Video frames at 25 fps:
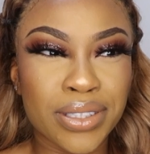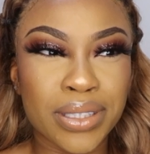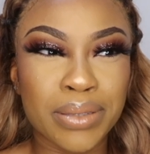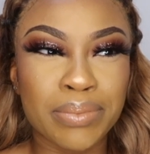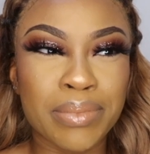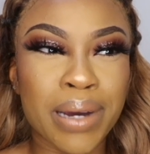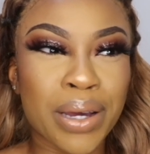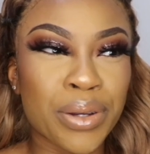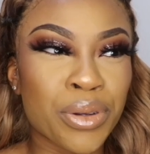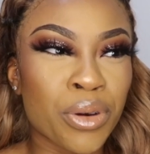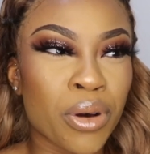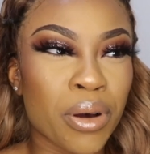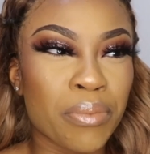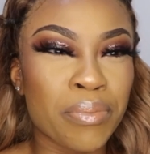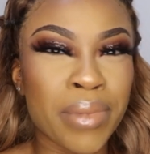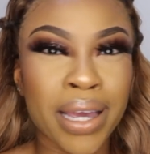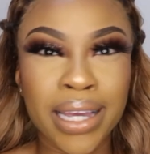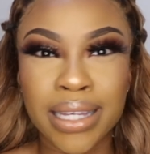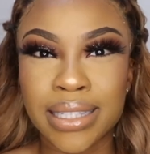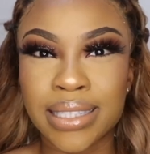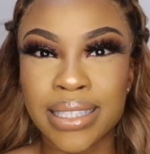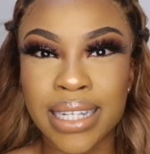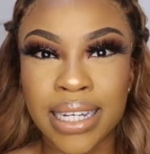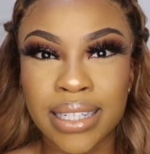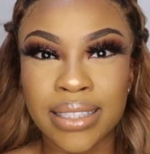just might not
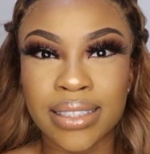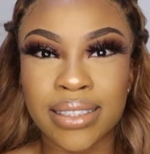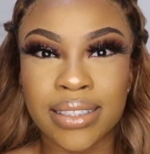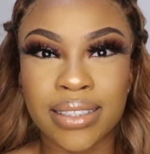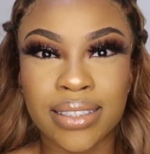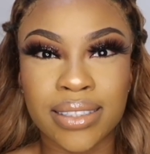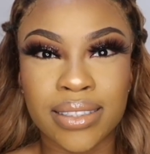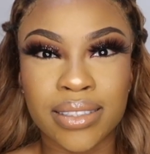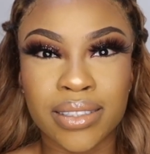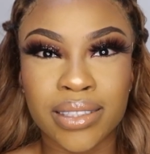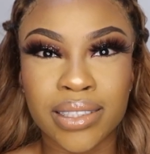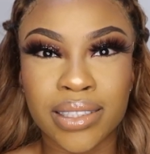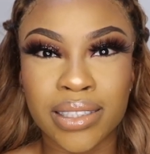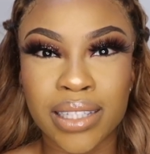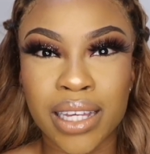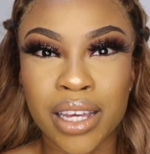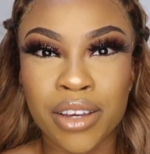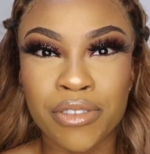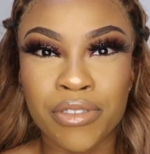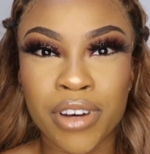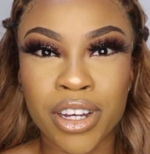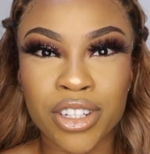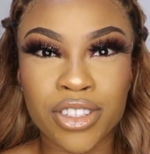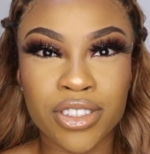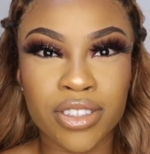make sense
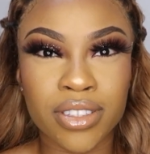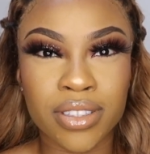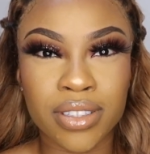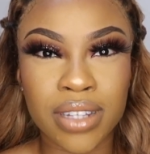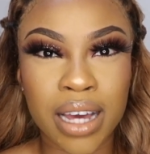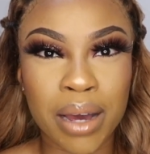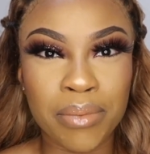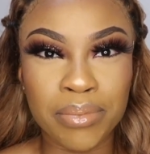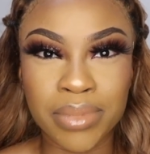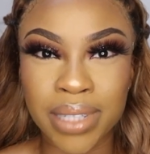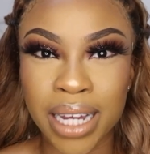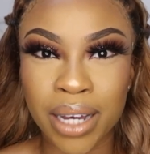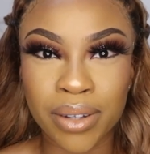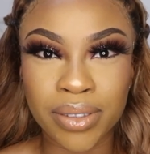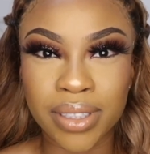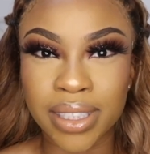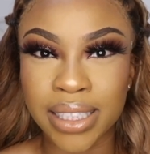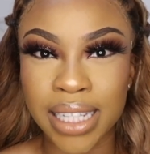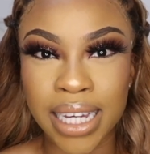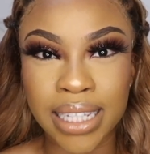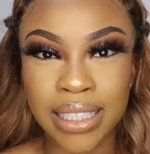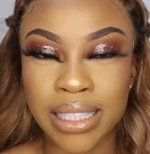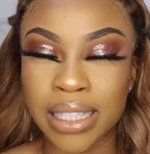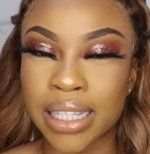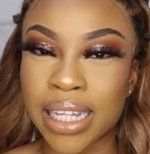if I'm
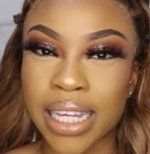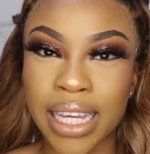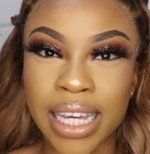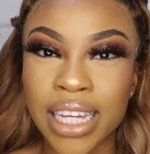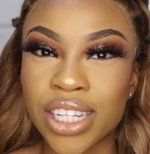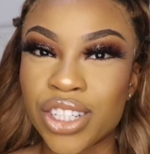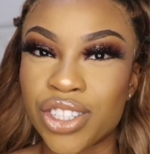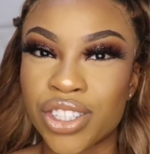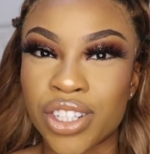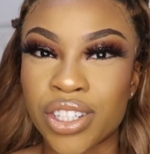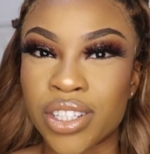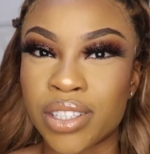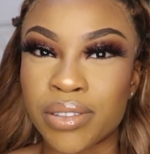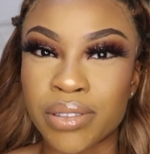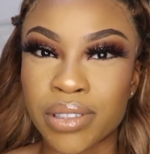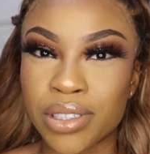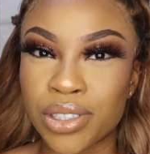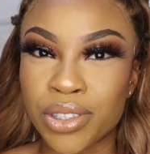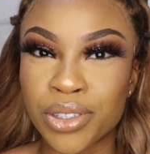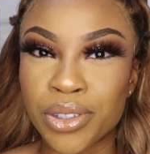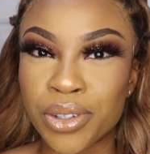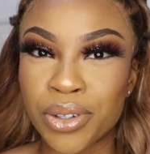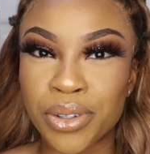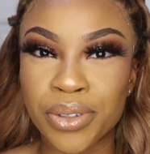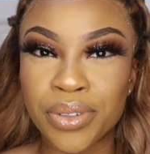downstairs in the kitchen,
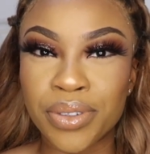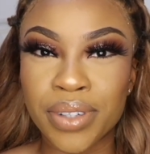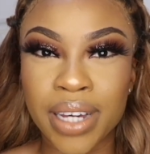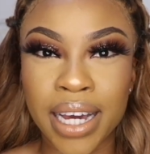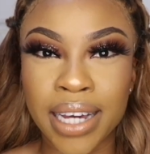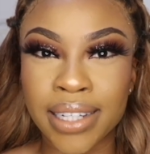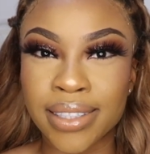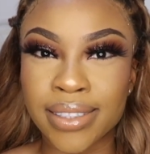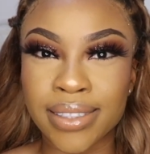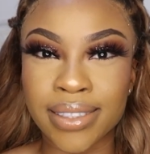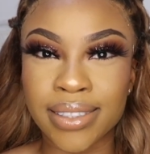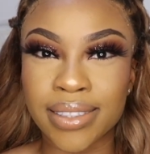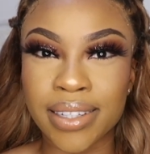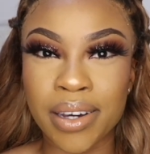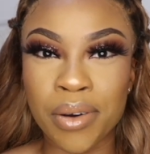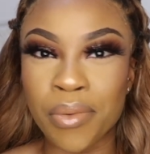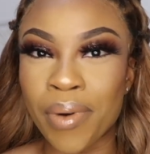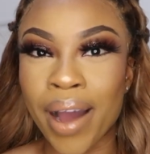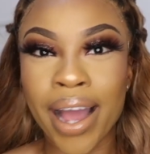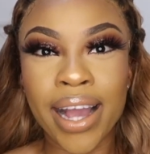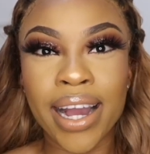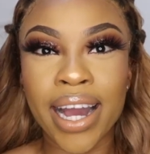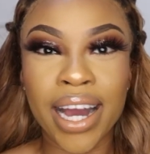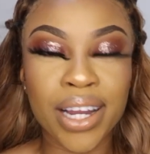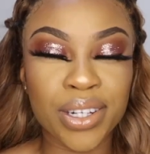you know, and a
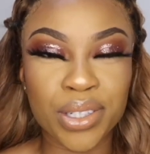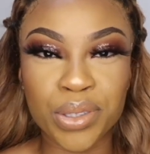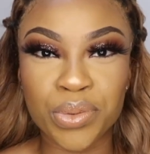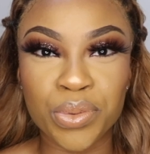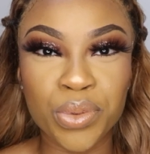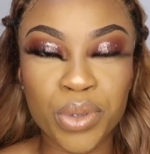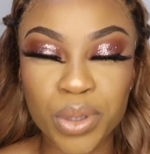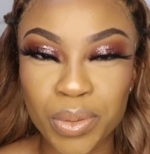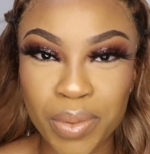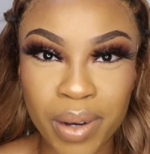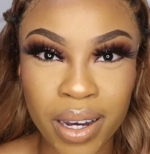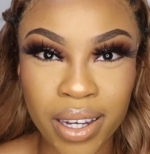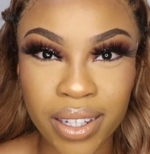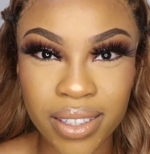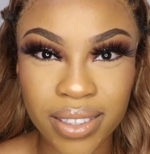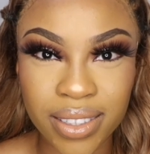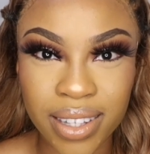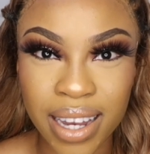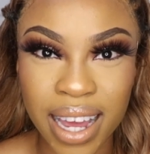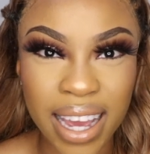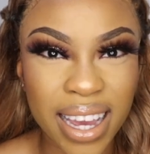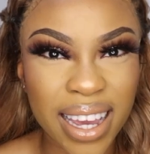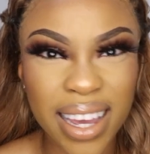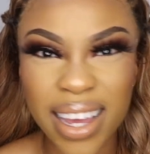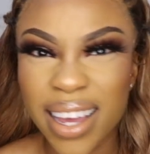white guy just walks past.
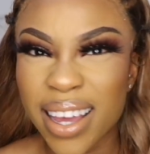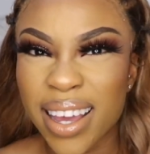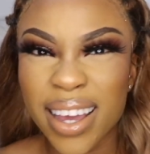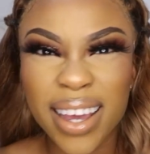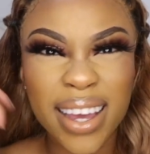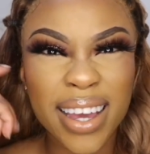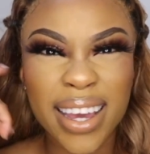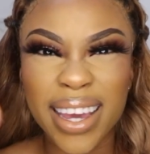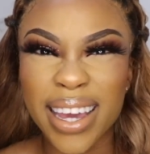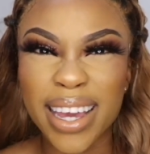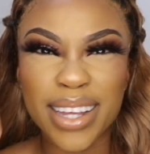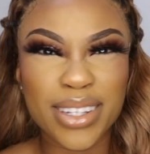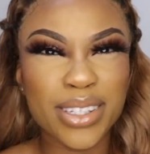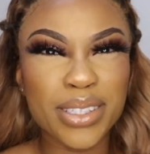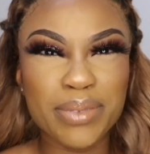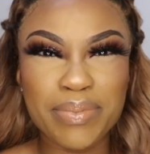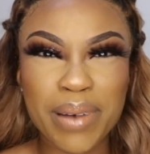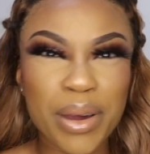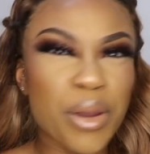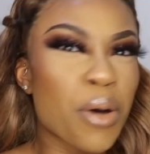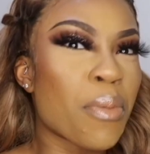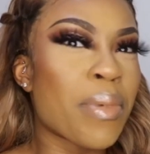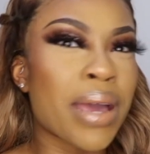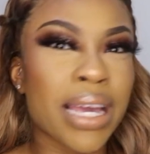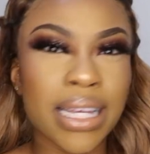Like, it just
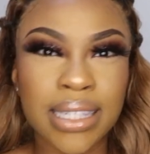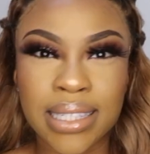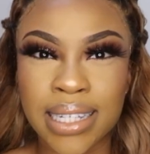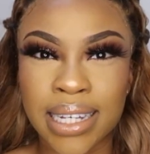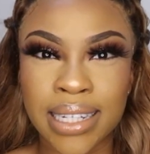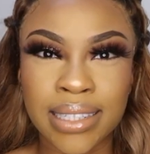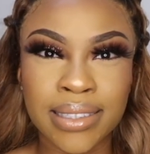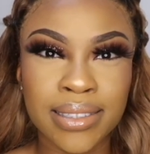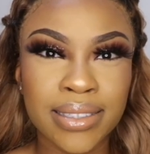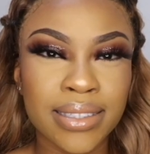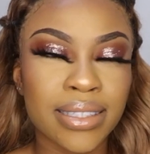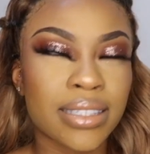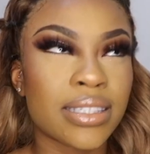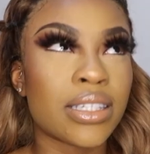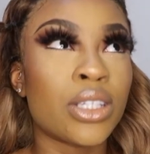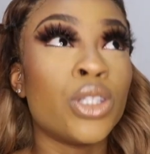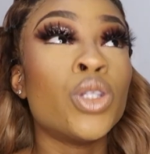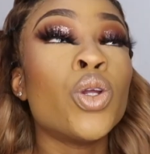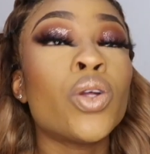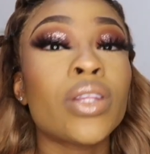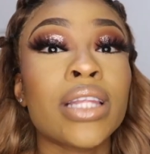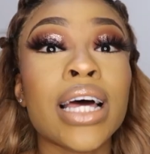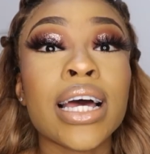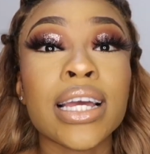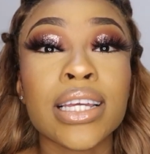might not make sense.
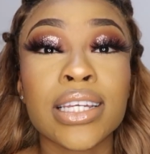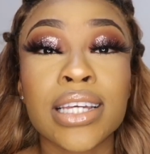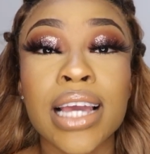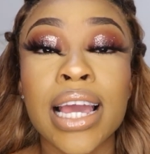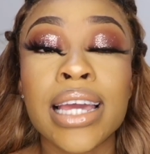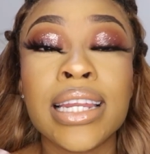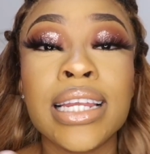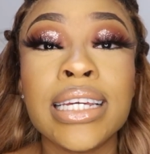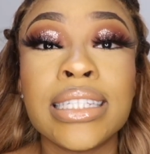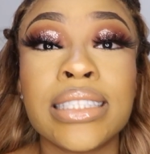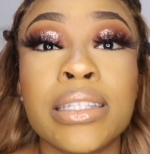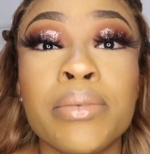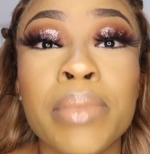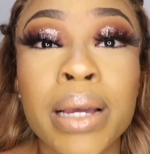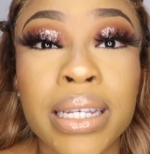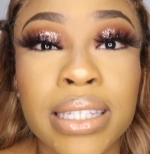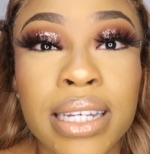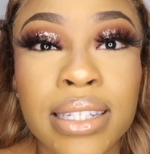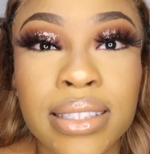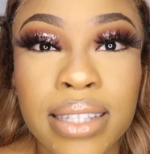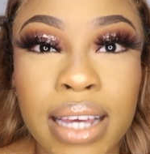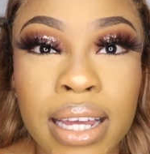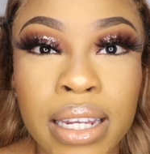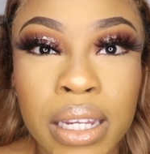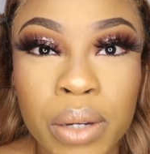Not that it needs to make
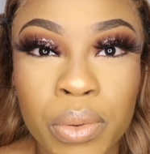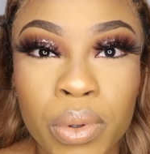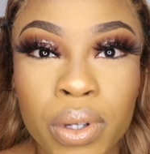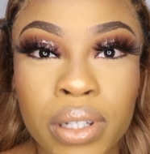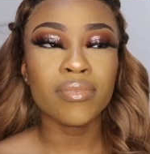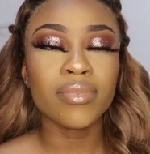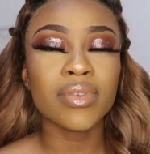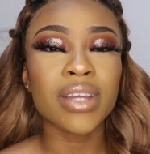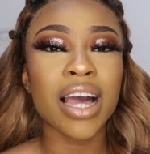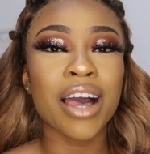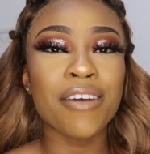sense to anyone.